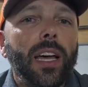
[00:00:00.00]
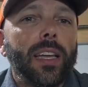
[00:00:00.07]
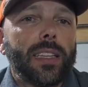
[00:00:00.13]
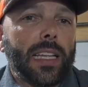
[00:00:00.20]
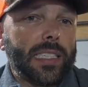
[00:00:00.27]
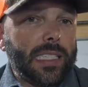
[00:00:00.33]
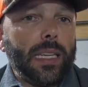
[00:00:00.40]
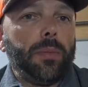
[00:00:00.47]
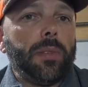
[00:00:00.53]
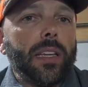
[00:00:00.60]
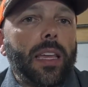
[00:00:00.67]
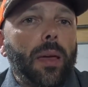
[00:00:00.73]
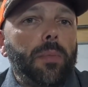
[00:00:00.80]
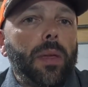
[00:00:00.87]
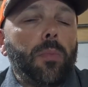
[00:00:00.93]
They seem to
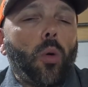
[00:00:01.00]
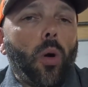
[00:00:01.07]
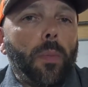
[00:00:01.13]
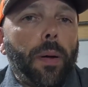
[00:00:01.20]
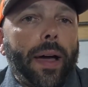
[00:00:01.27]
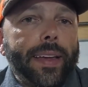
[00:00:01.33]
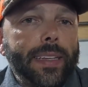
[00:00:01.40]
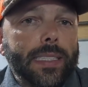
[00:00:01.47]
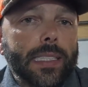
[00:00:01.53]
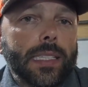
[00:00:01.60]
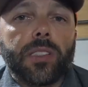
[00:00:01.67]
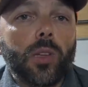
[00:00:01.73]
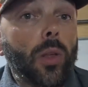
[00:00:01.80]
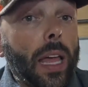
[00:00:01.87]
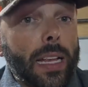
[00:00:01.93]
get me more bites.
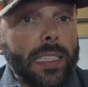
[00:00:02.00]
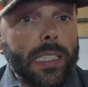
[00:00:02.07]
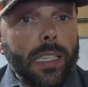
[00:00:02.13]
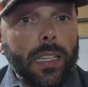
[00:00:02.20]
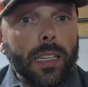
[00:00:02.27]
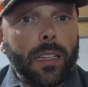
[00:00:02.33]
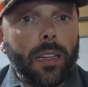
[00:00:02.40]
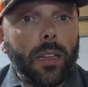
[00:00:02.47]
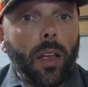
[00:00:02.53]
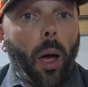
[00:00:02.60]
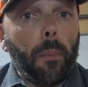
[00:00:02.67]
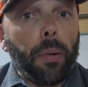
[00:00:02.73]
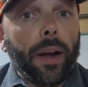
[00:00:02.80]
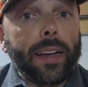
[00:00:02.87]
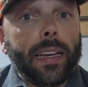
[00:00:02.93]
So that's a
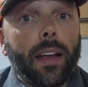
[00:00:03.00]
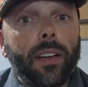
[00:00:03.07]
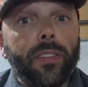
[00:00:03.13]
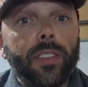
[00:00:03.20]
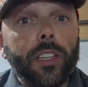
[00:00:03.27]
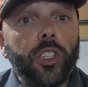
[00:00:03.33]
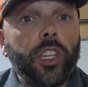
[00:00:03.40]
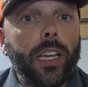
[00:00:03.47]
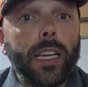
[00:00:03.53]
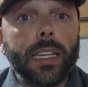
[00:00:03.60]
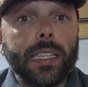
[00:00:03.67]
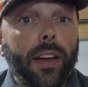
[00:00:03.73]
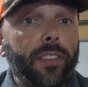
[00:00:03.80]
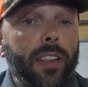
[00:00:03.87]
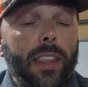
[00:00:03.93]
breakdown of the
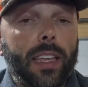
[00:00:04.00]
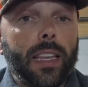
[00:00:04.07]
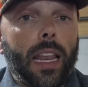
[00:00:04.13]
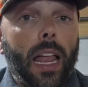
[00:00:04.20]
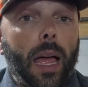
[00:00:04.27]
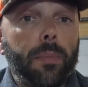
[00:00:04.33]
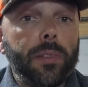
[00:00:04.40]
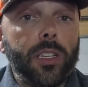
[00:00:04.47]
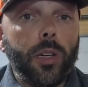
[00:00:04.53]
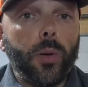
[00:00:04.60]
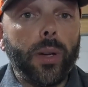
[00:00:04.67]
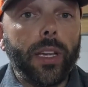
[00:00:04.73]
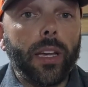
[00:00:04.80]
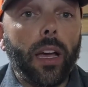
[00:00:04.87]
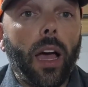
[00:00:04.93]
jigs, everything that I'm
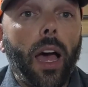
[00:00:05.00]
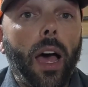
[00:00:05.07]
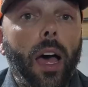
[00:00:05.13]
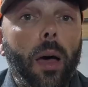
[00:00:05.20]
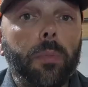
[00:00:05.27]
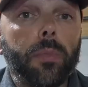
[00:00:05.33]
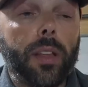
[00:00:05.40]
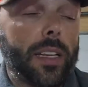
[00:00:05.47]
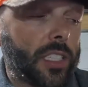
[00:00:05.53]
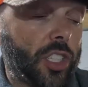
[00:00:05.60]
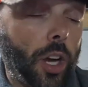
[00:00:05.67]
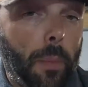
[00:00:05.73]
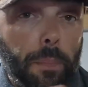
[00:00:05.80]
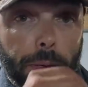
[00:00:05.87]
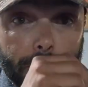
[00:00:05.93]
doing. Let's
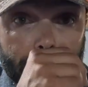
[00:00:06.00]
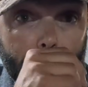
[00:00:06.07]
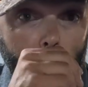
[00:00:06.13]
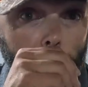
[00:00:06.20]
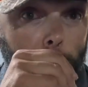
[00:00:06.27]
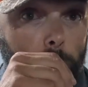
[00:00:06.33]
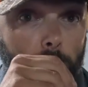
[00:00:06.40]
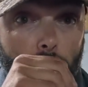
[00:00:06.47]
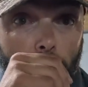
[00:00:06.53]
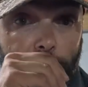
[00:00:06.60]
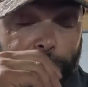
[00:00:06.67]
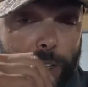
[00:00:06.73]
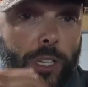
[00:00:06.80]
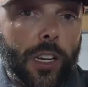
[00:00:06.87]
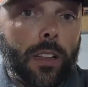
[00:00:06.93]
jump into the
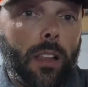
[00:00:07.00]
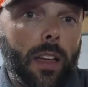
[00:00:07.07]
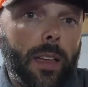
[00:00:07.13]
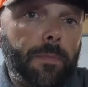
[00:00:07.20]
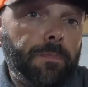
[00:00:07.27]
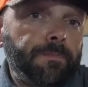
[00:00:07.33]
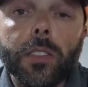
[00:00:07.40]
fishing line.